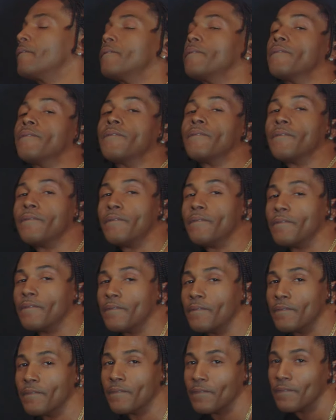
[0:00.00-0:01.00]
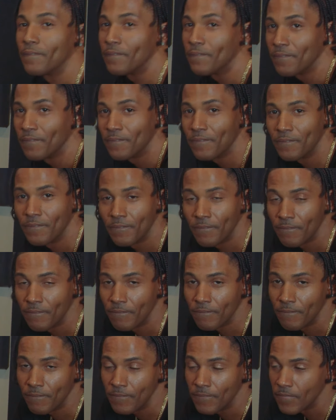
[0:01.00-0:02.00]

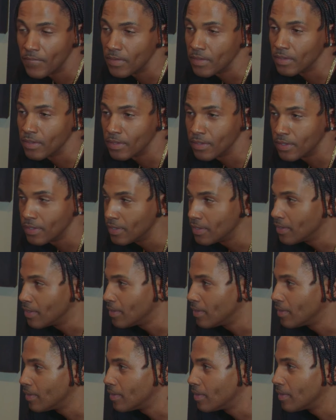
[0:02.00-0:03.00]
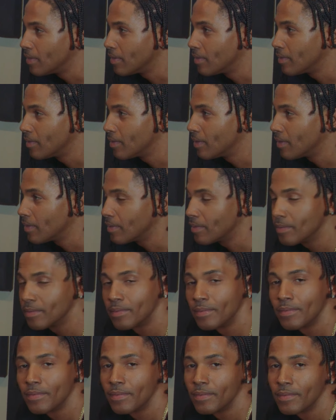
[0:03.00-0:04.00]

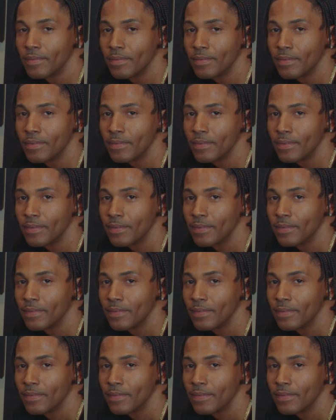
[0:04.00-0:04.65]
This person isn't speaking.